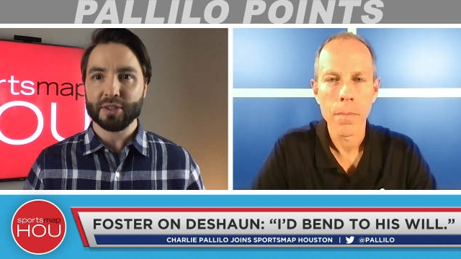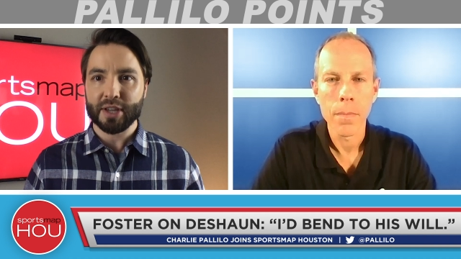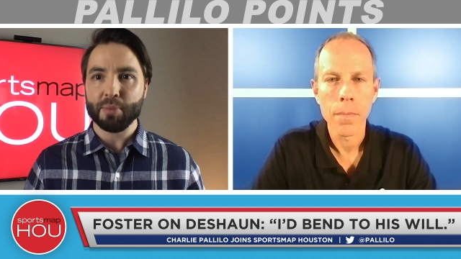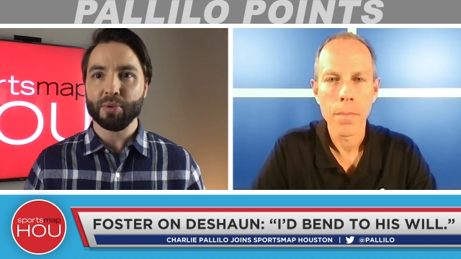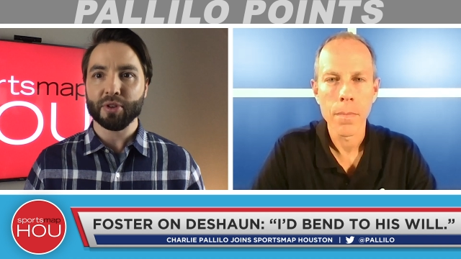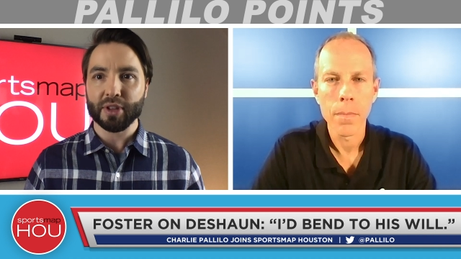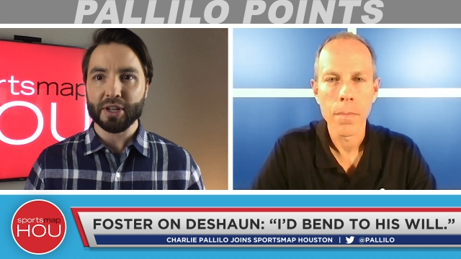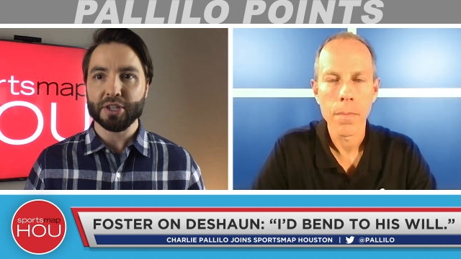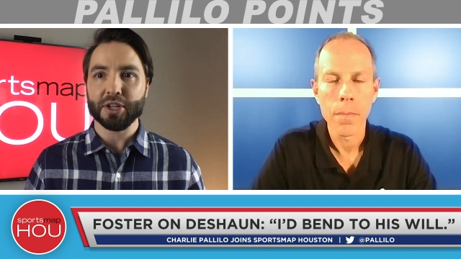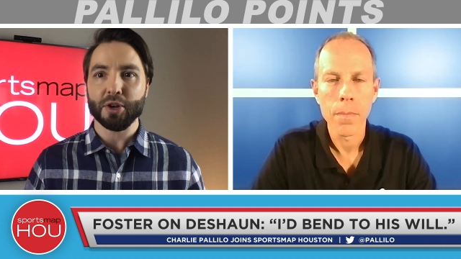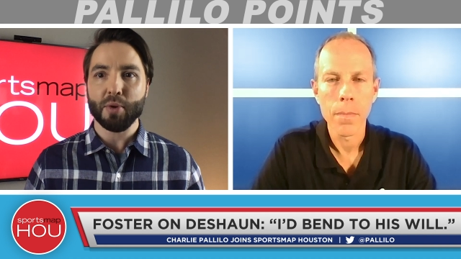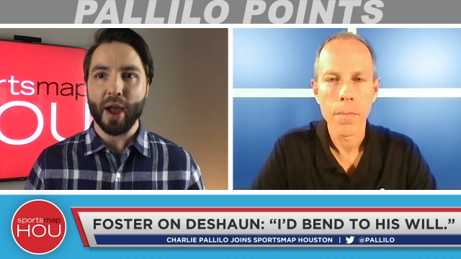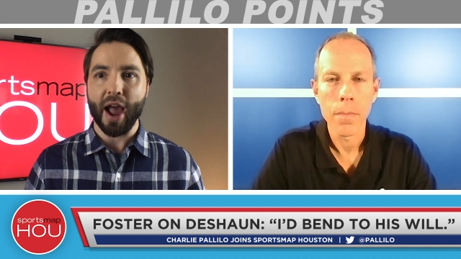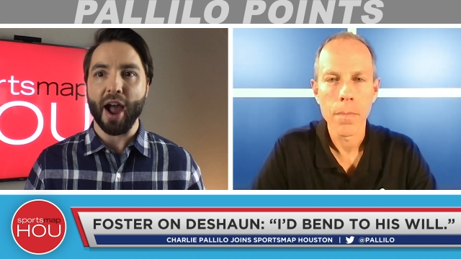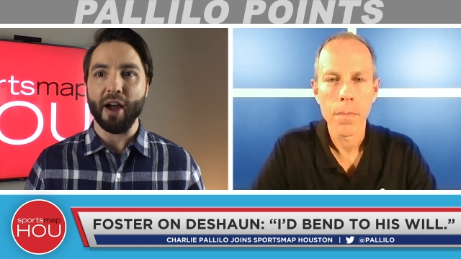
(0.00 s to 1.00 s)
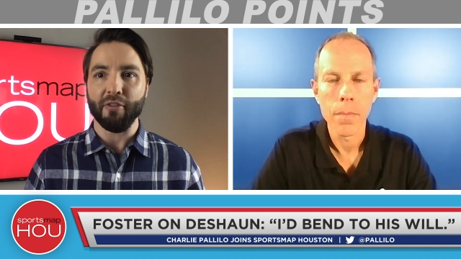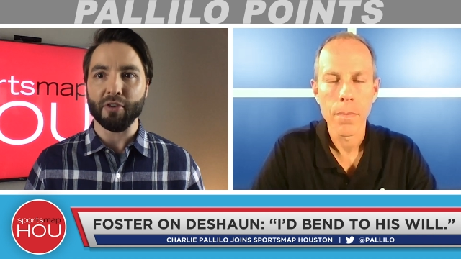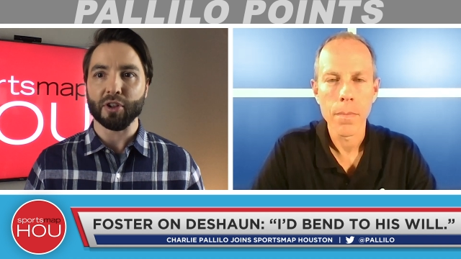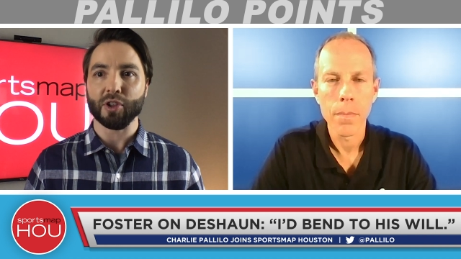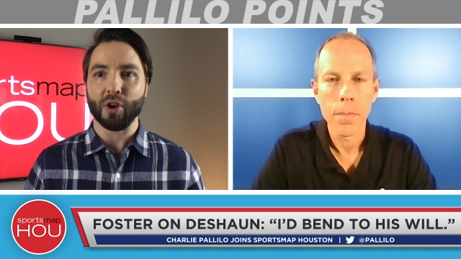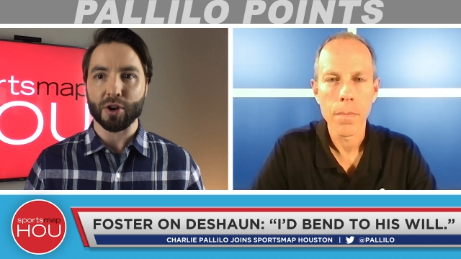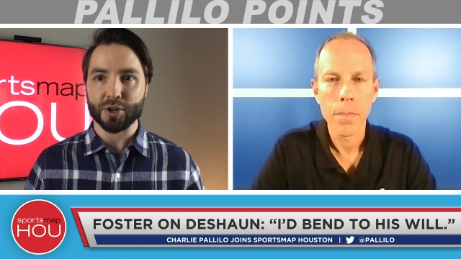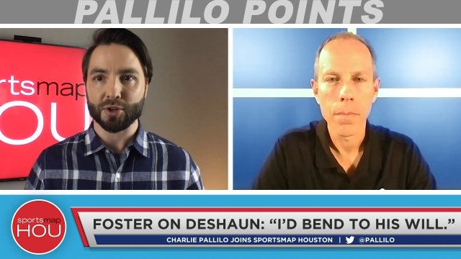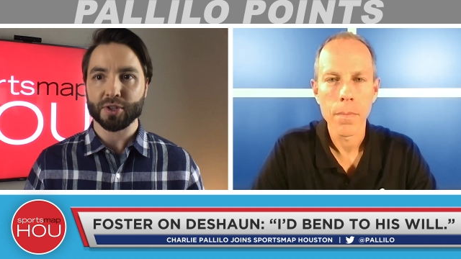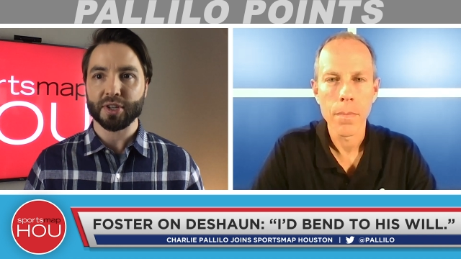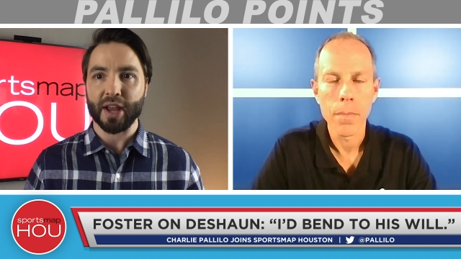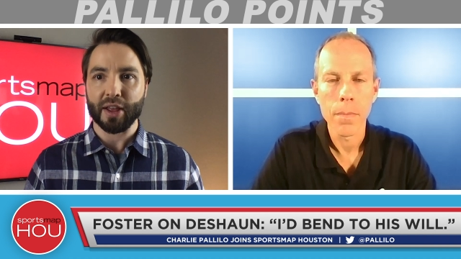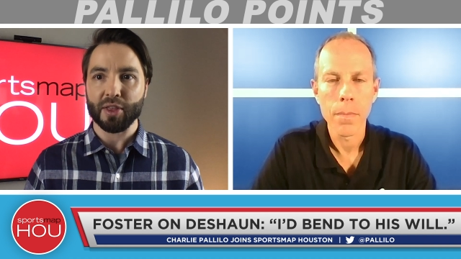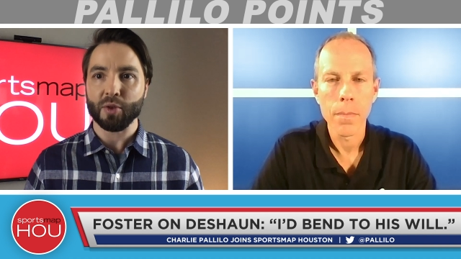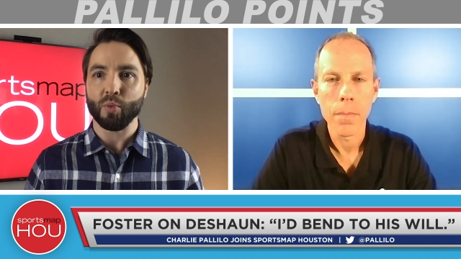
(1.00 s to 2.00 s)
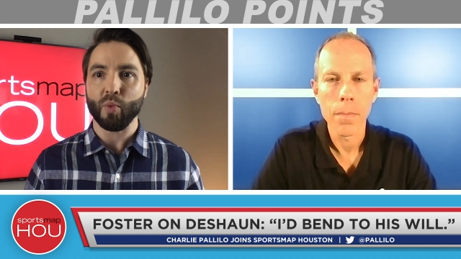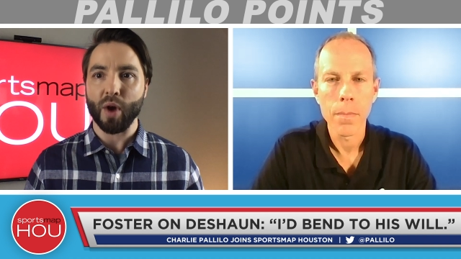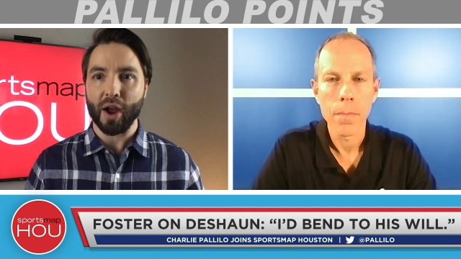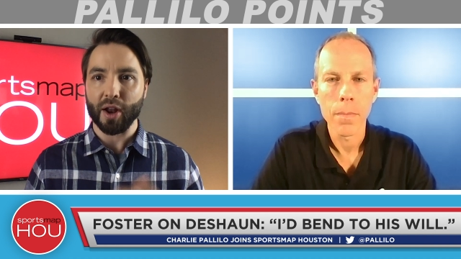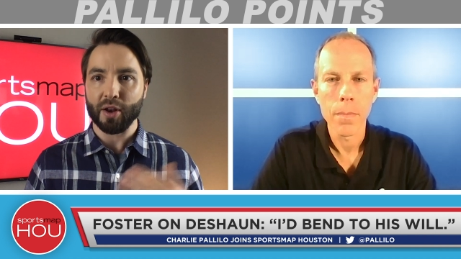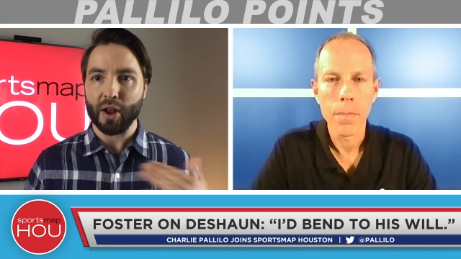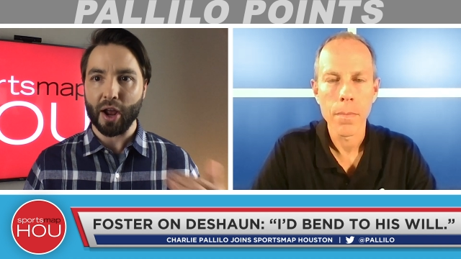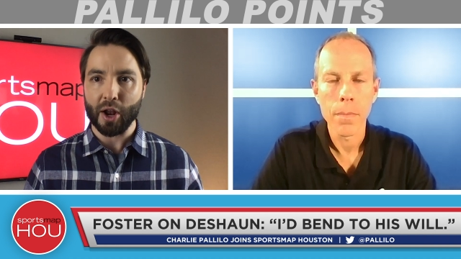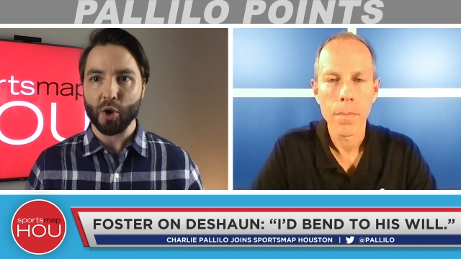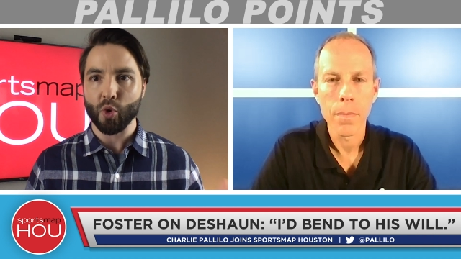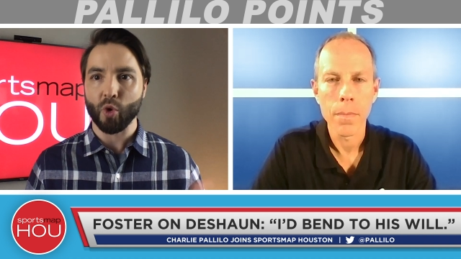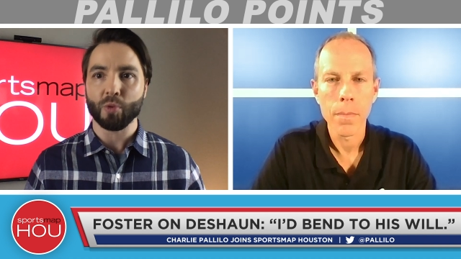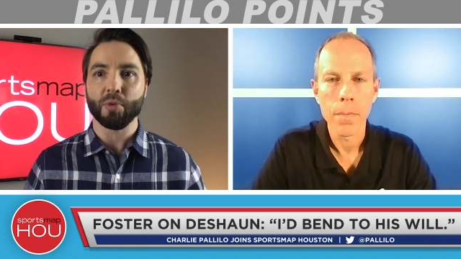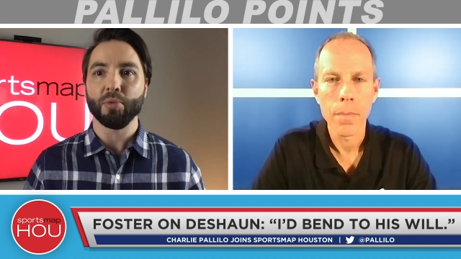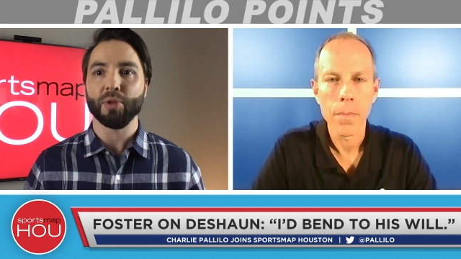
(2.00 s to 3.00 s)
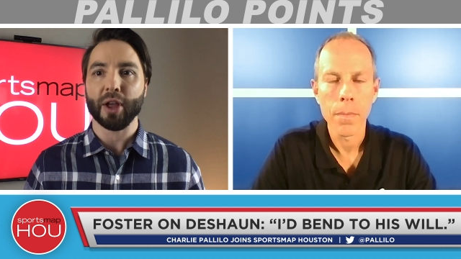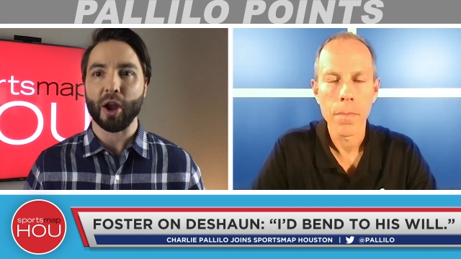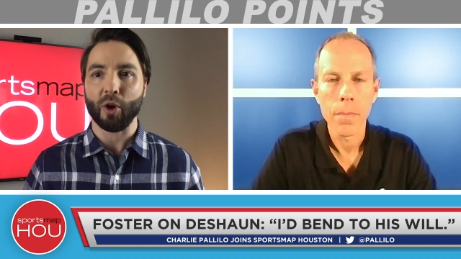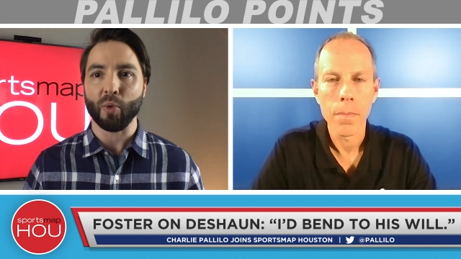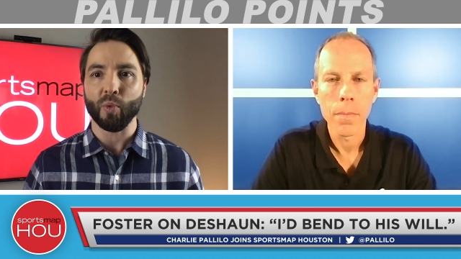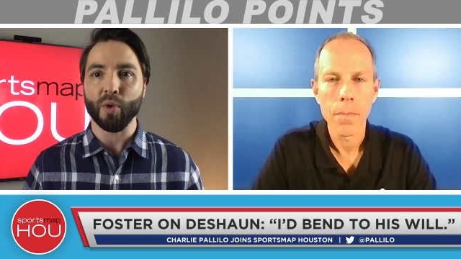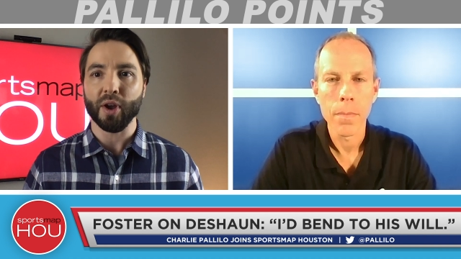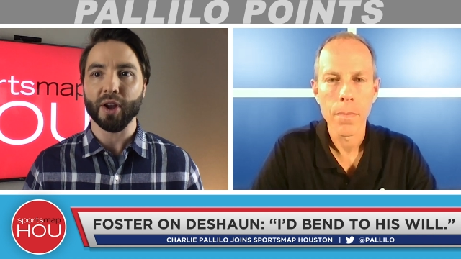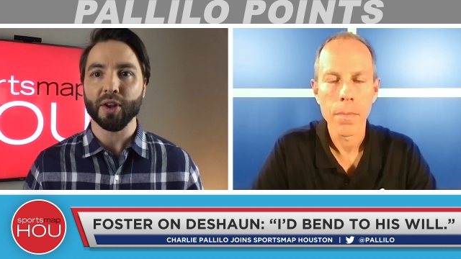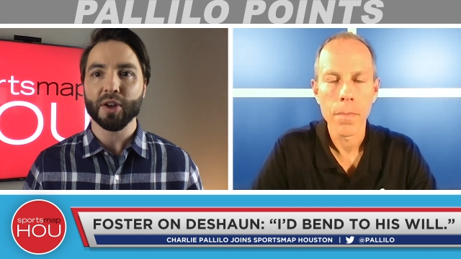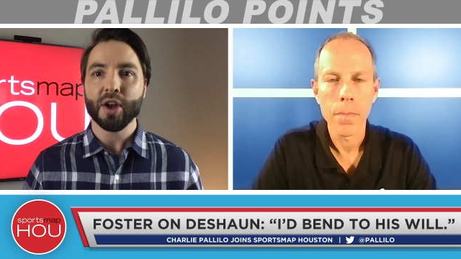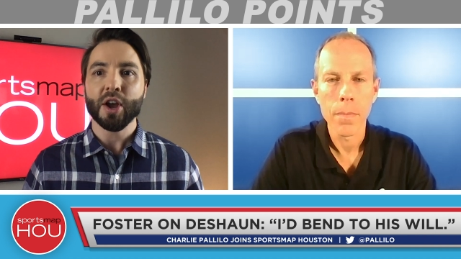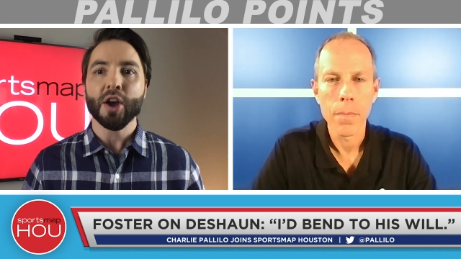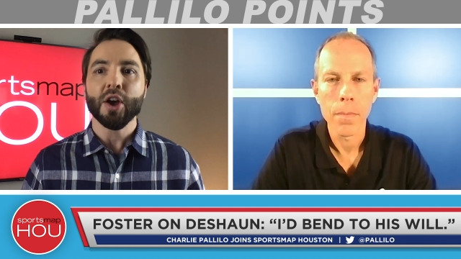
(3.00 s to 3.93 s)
Speaker 1: typically do have a larger say than what a normal player would.